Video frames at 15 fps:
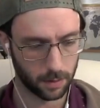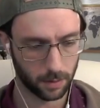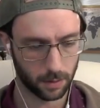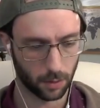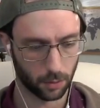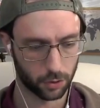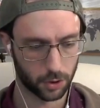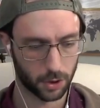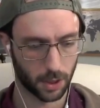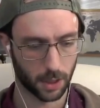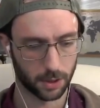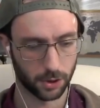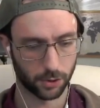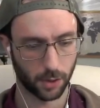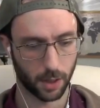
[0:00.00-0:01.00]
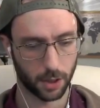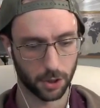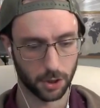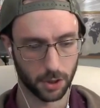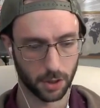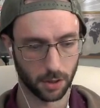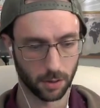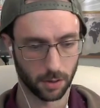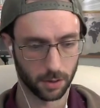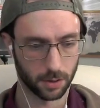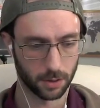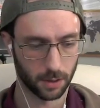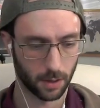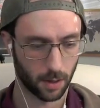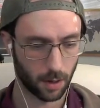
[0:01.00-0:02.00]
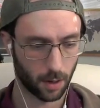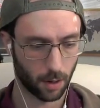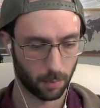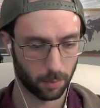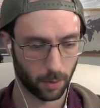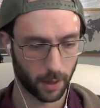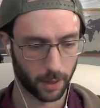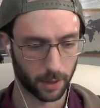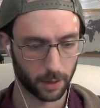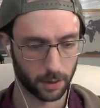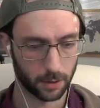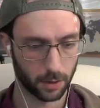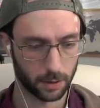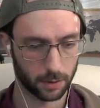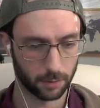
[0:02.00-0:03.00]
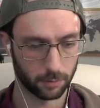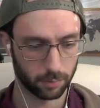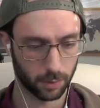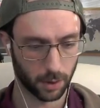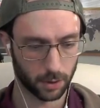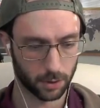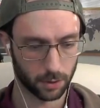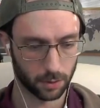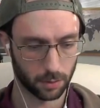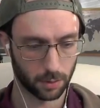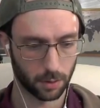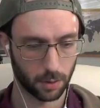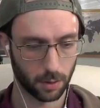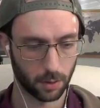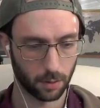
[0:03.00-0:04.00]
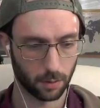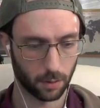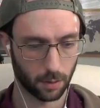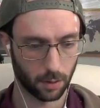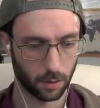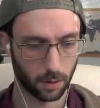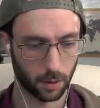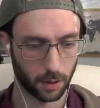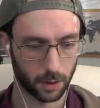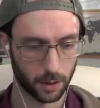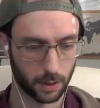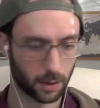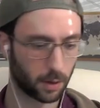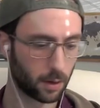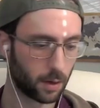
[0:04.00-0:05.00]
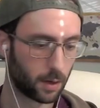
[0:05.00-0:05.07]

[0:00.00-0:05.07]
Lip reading: Coach Chad's strategy here is applying tons of pressure along here.